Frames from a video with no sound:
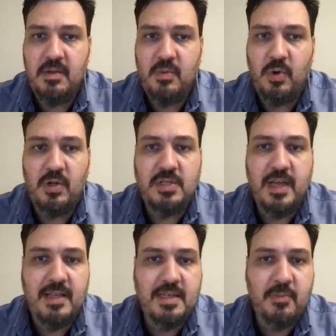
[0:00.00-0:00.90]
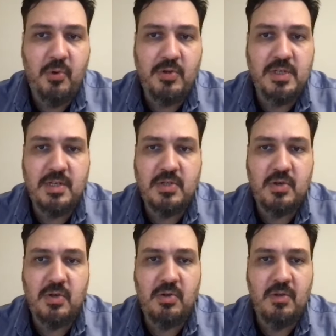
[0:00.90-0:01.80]
When you're staging projects
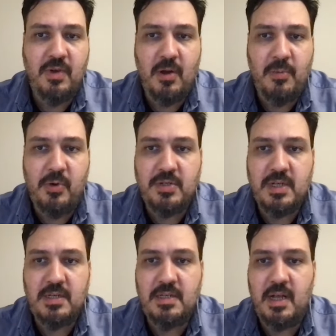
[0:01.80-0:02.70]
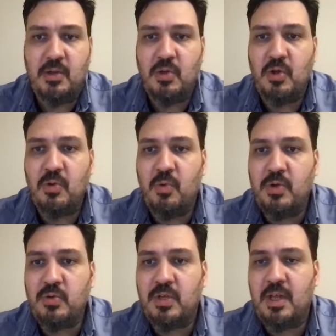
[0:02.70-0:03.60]
or you develop projects and you don't
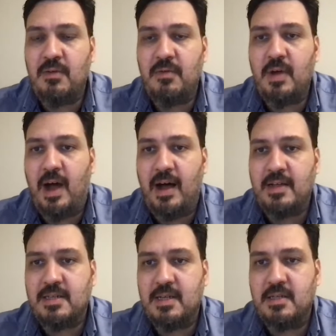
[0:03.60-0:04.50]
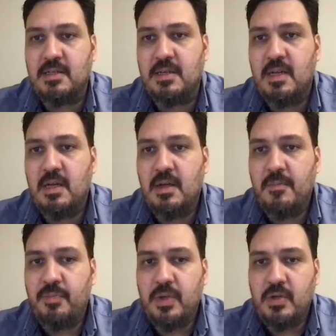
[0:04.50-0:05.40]
want to give access
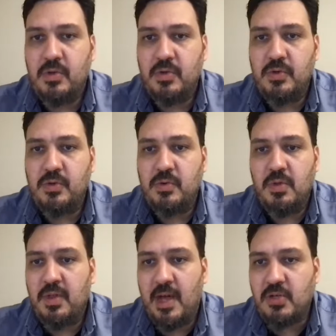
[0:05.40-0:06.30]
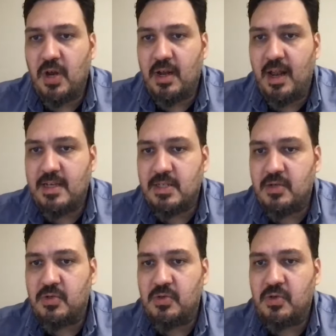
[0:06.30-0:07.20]
to the actual
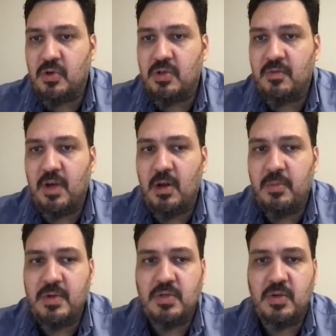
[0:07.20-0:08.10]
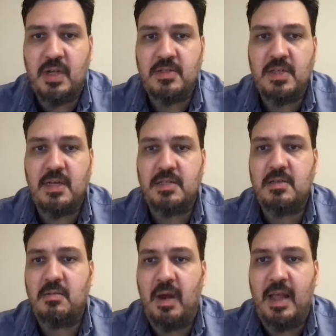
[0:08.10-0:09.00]
cluster to your developers, you can just
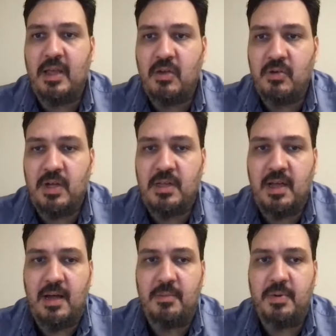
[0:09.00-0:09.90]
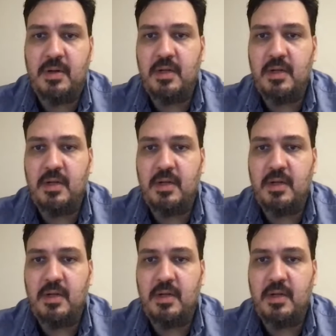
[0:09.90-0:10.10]
link your GitHub